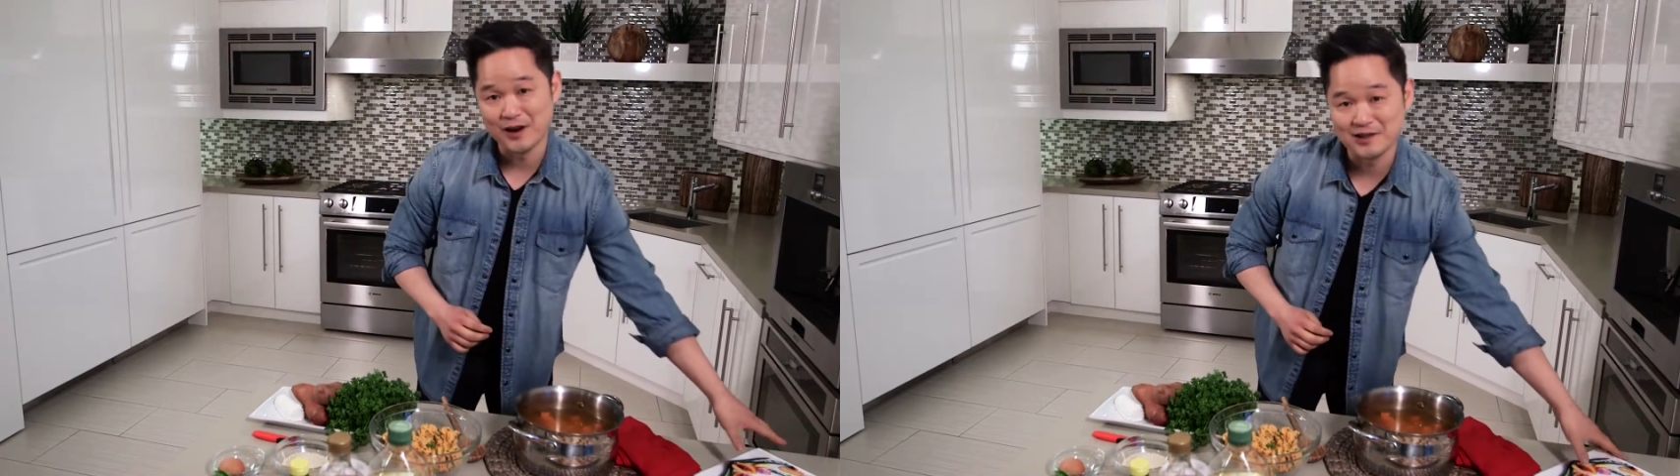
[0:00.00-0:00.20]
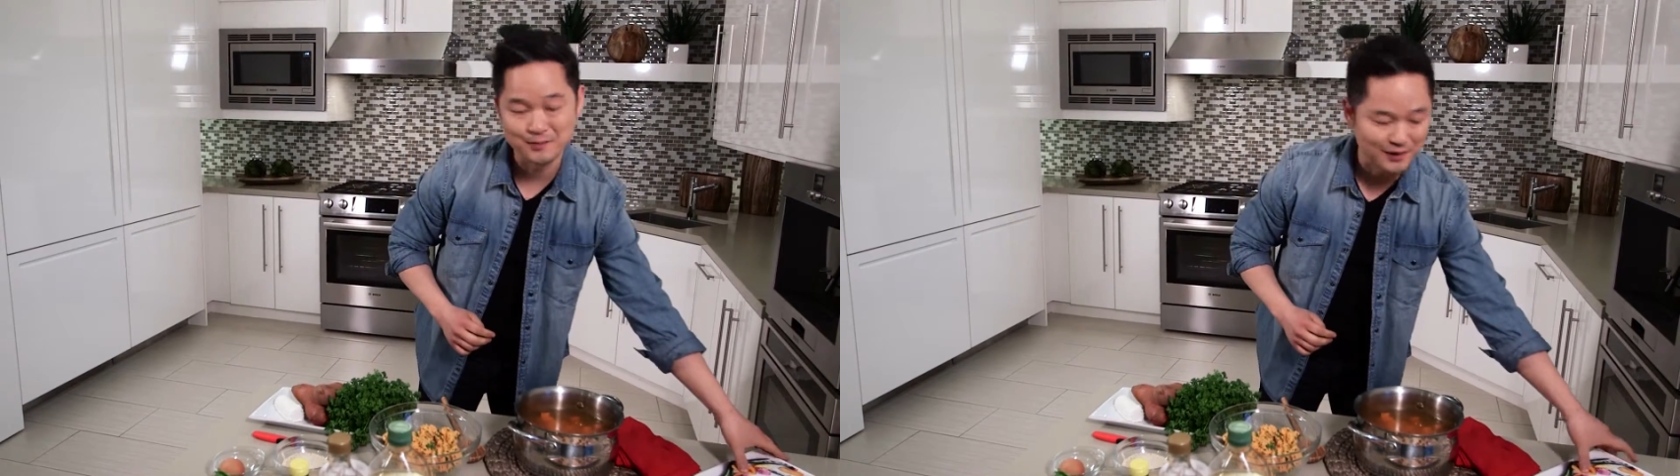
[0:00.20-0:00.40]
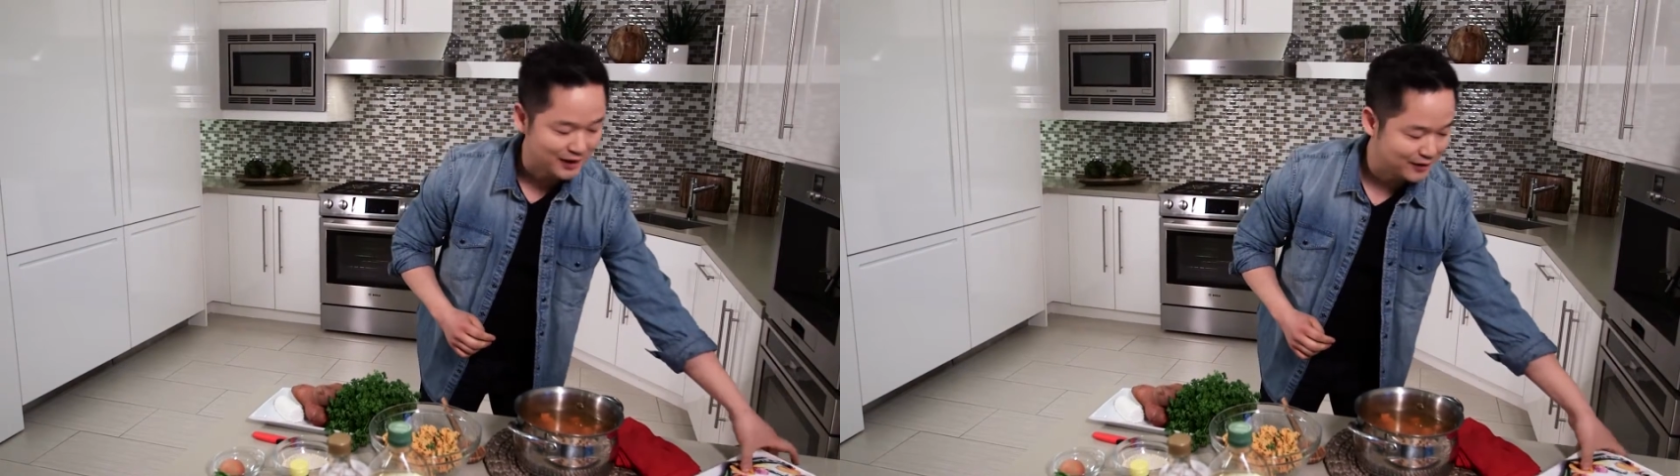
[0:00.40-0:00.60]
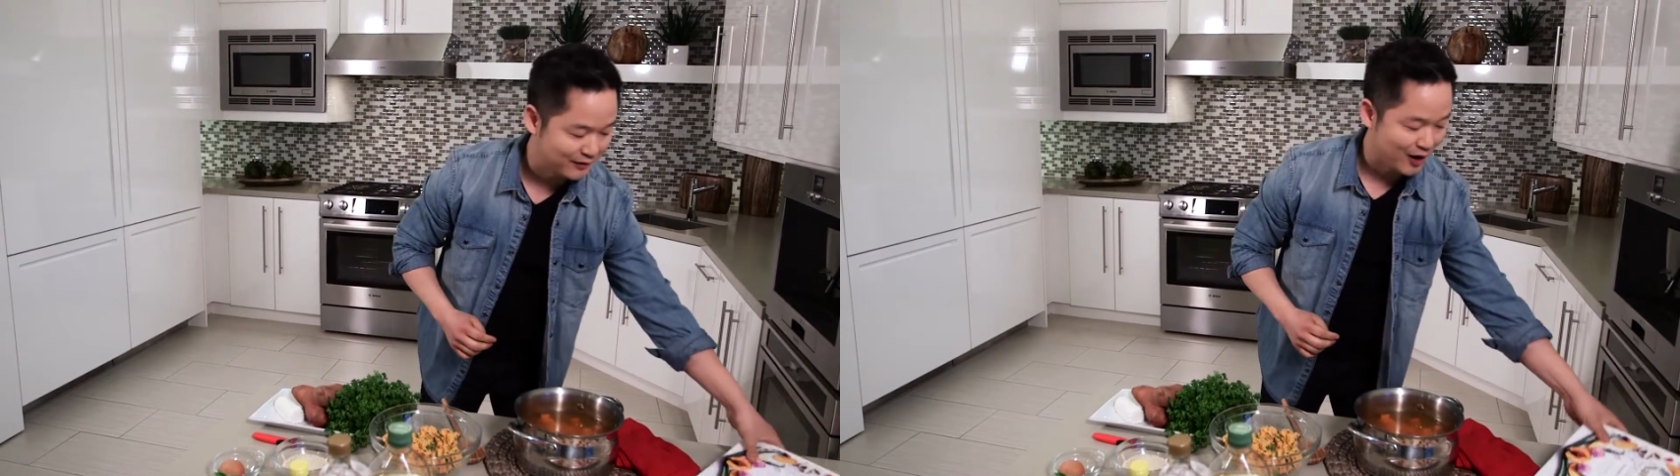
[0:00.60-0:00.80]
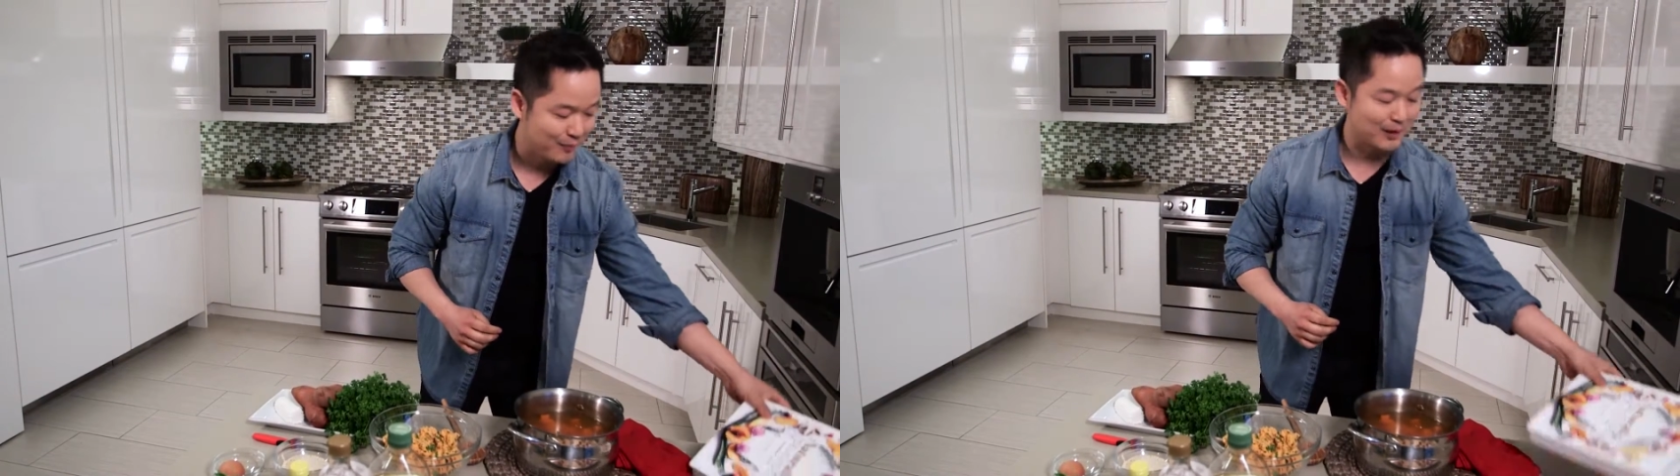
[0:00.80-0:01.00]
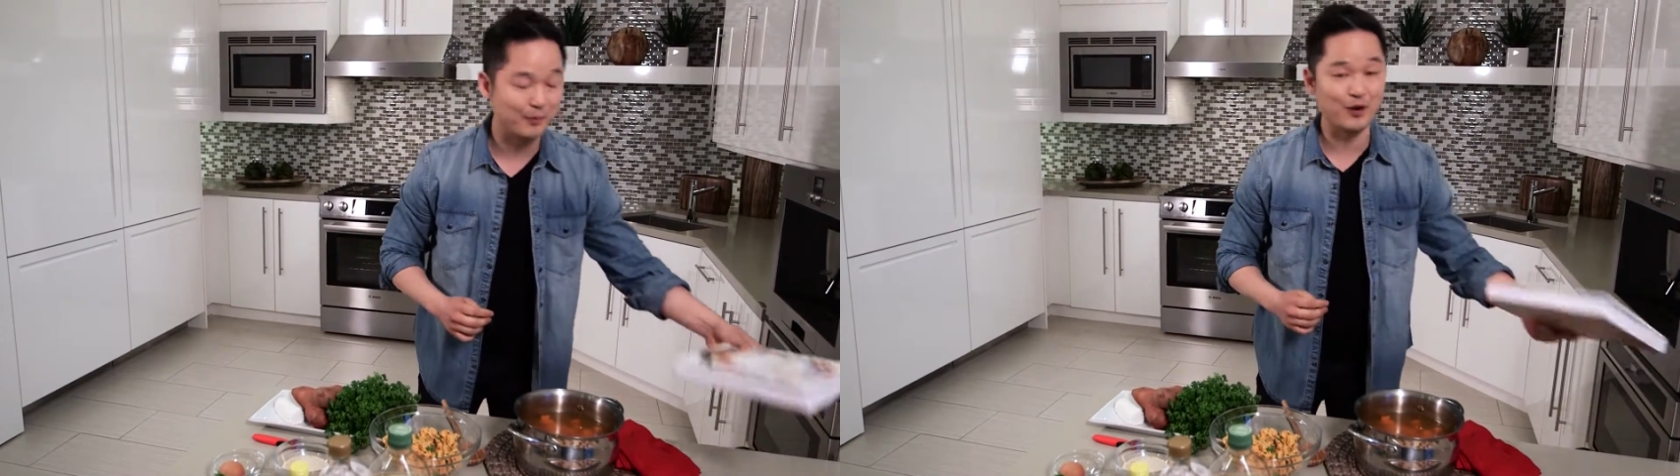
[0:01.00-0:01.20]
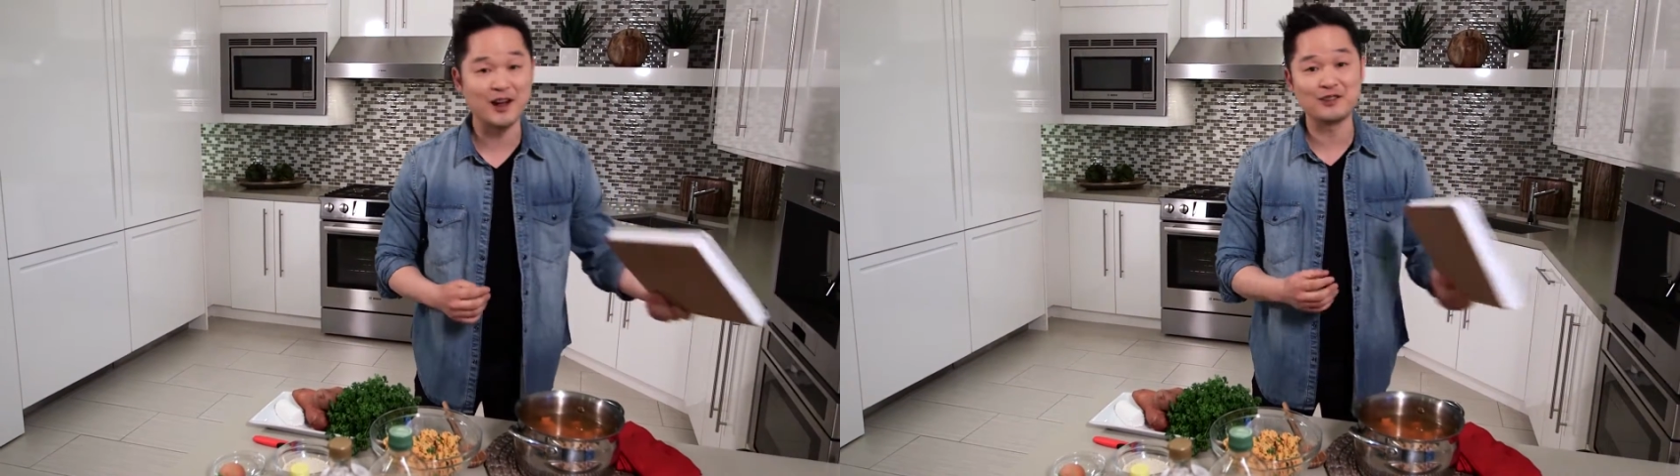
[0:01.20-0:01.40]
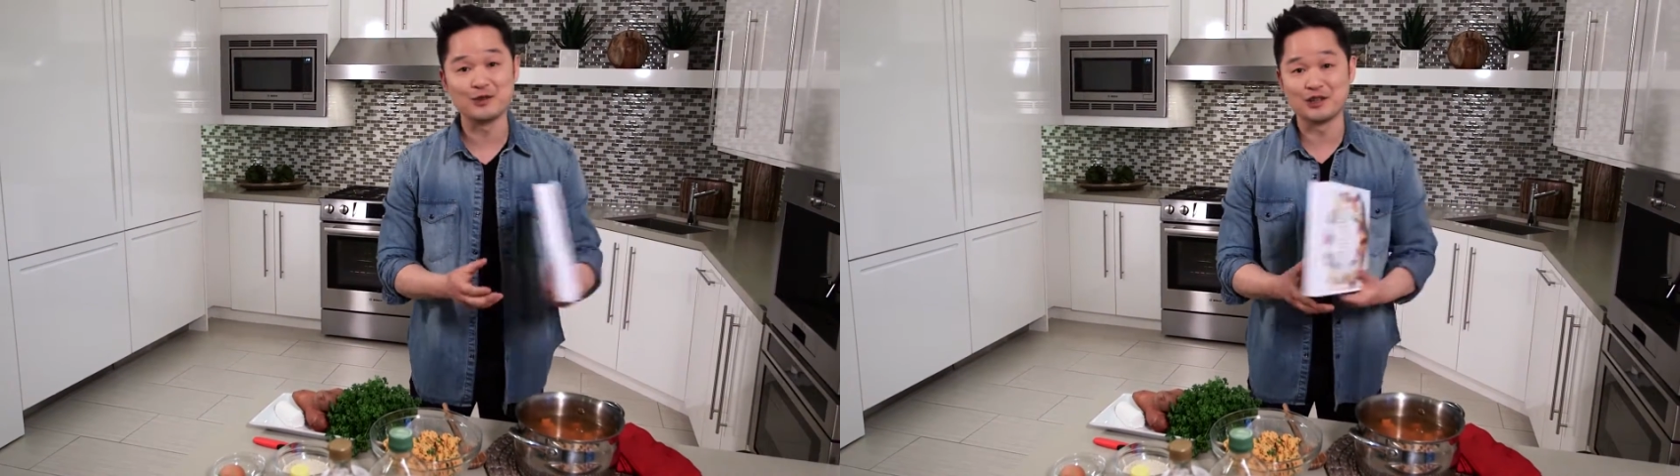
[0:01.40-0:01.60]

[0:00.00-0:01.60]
recipes from my brand new